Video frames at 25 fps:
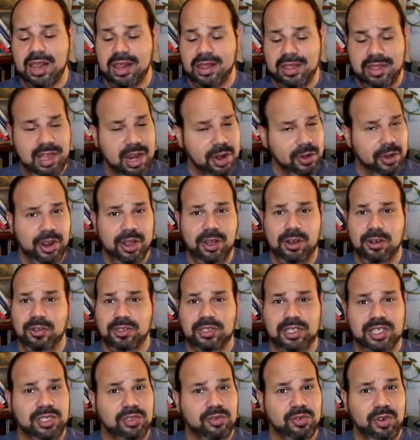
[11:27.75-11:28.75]
There it
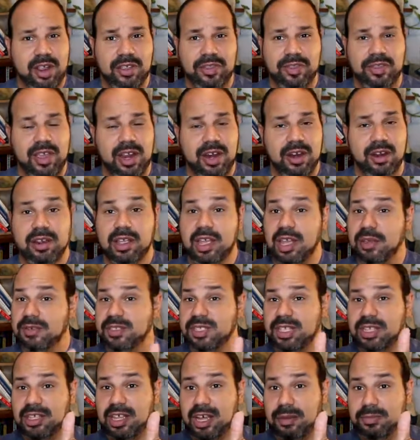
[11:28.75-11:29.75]
goes. It's right there. Give
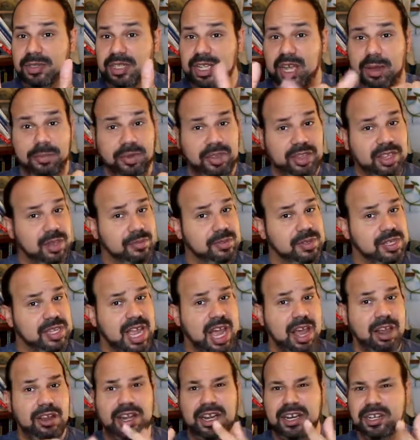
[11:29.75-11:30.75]
us a thumbs up, a thumbs
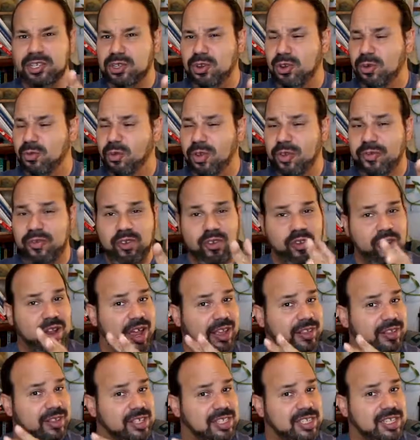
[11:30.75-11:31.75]
down. Let us know if you
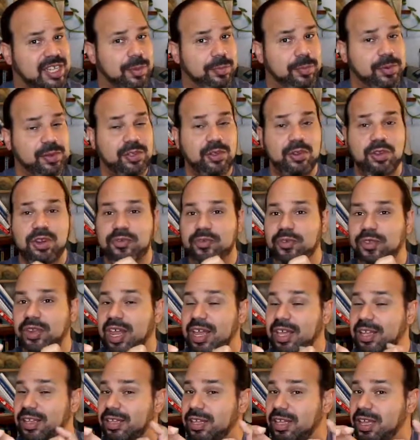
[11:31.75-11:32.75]
liked this episode, if
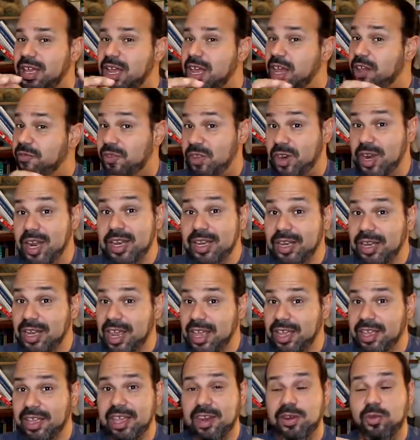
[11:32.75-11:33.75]
you didn't
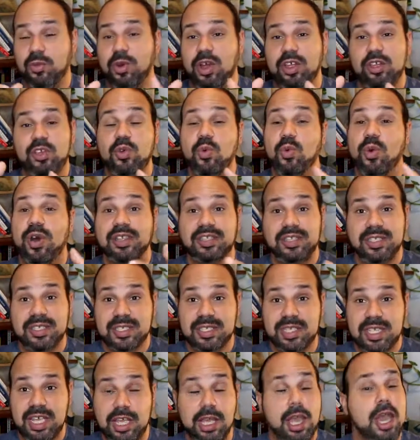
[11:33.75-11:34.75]
like it, what you want to
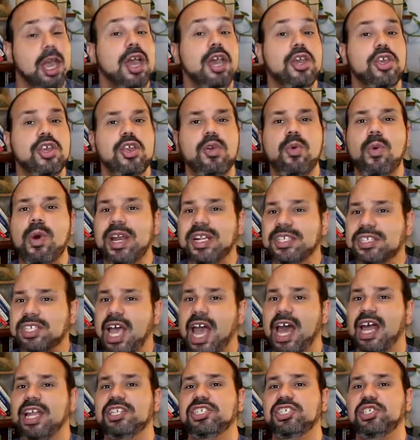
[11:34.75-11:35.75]
see. You want to
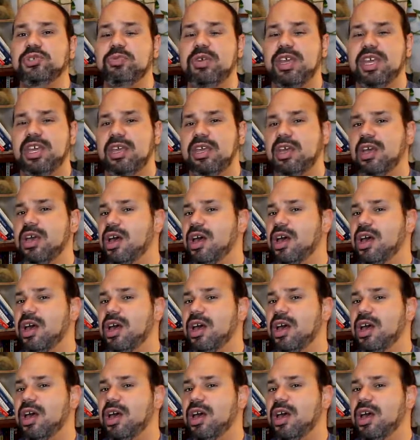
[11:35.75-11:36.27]
challenge me